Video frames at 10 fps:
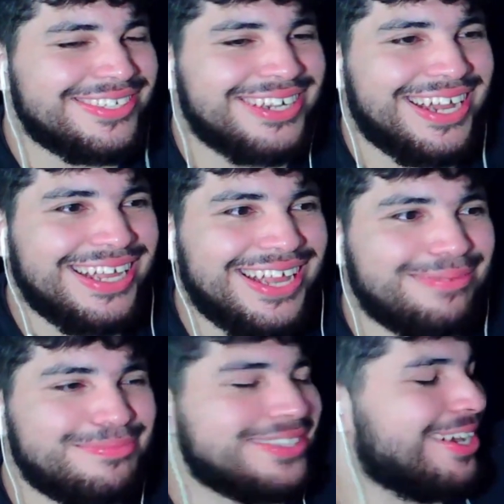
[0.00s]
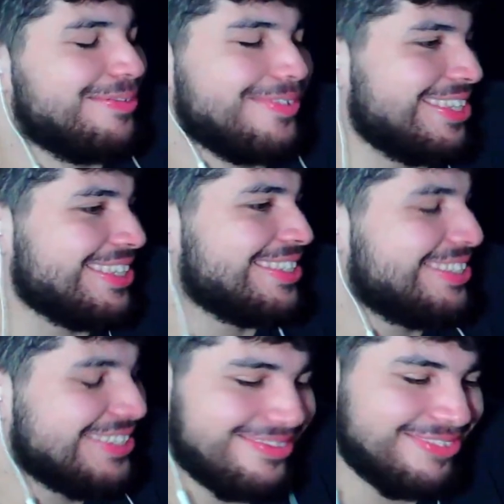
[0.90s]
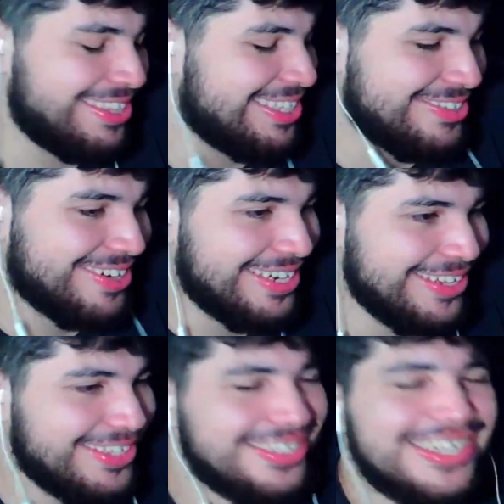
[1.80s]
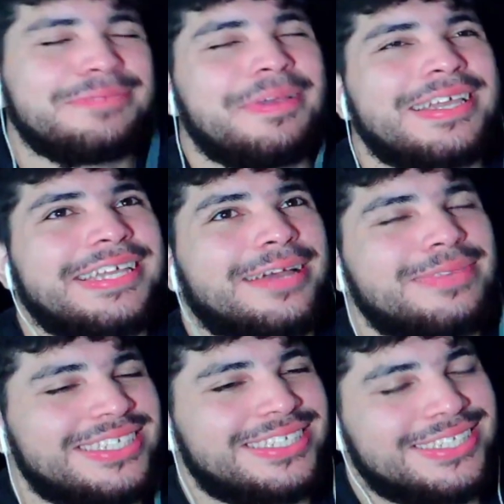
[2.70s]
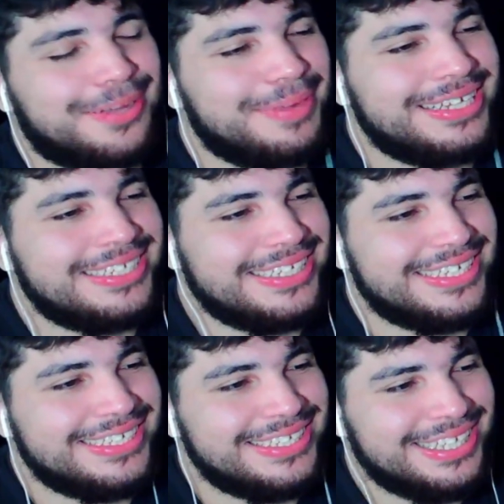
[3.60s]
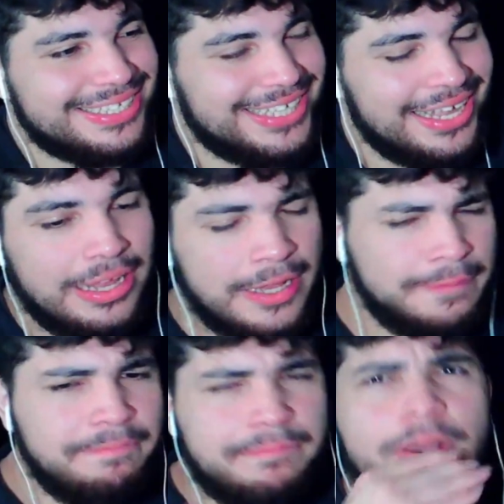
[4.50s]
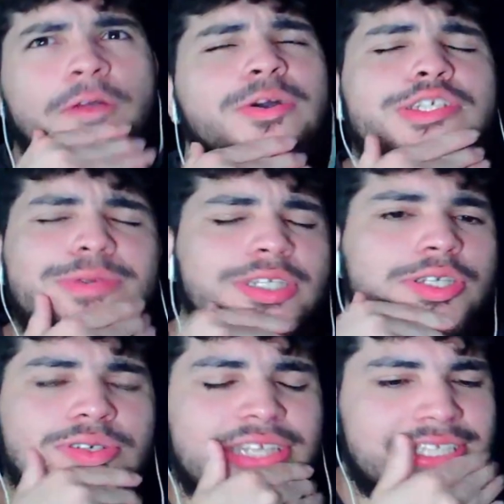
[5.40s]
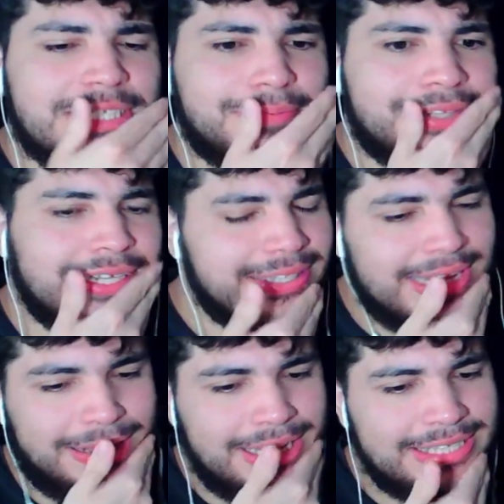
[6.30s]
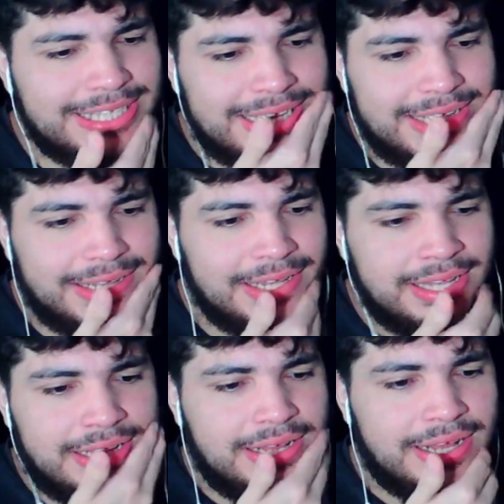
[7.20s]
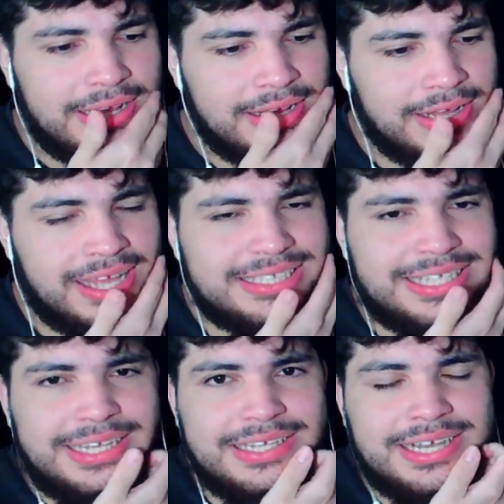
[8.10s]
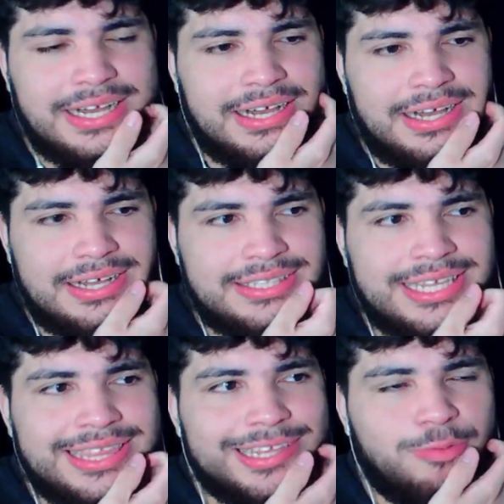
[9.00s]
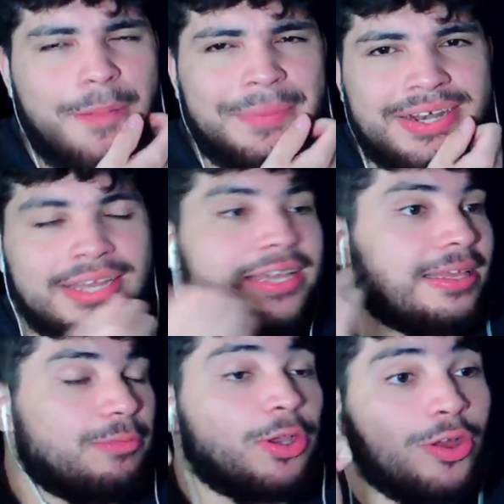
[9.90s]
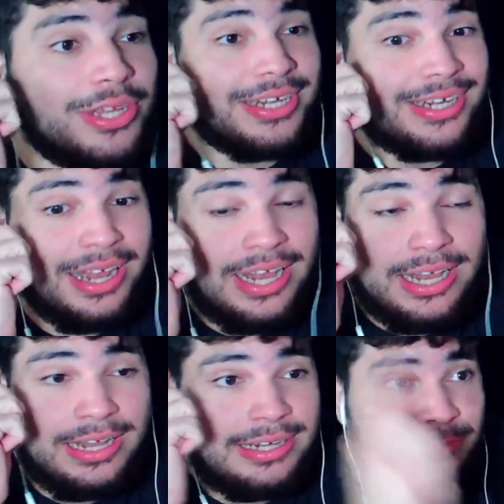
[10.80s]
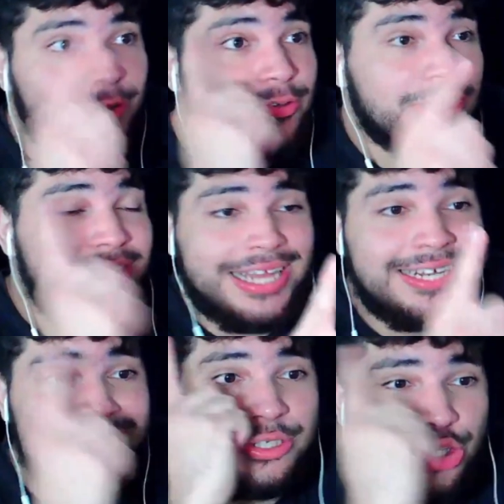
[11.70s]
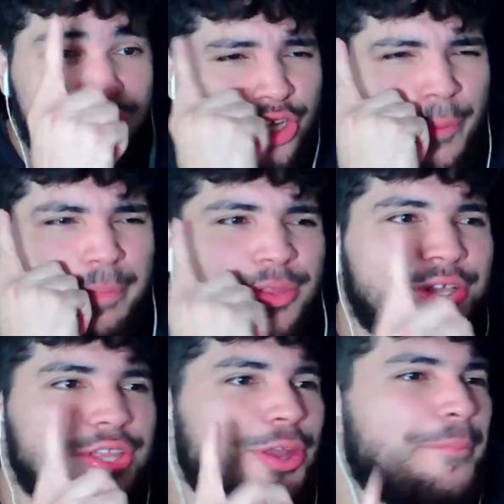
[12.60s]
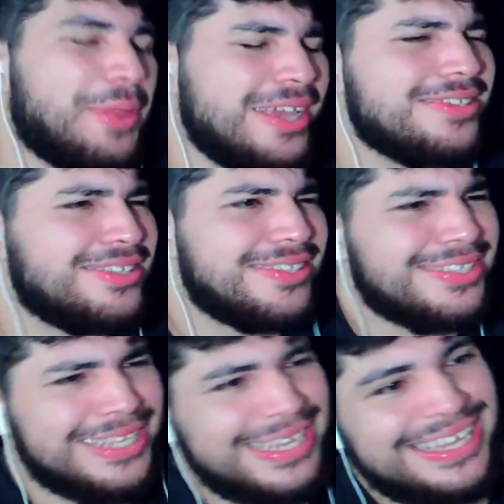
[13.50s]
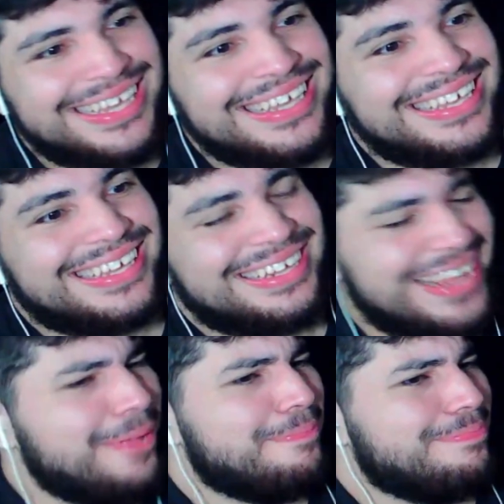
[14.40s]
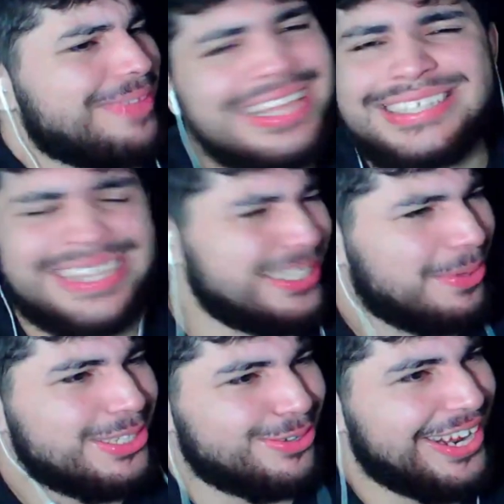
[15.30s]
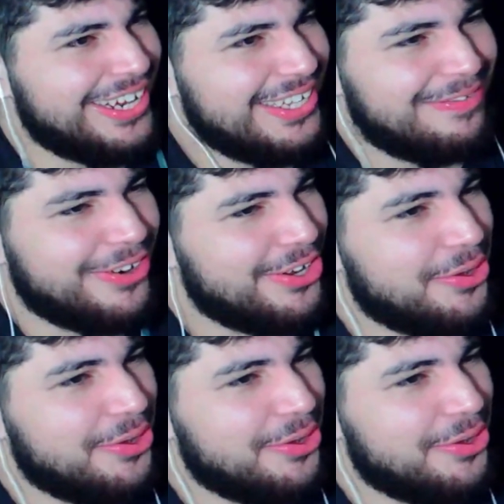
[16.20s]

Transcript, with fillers: I, I'm done with this with this right now. They're just making up these dumb ideas. They like, hmm, what should we use as something that is a uh, is a uh, deadly weapon? We call it. Uh, we'll just add a nuclear nuclear piss yeah, that's yeah, for right I for like you.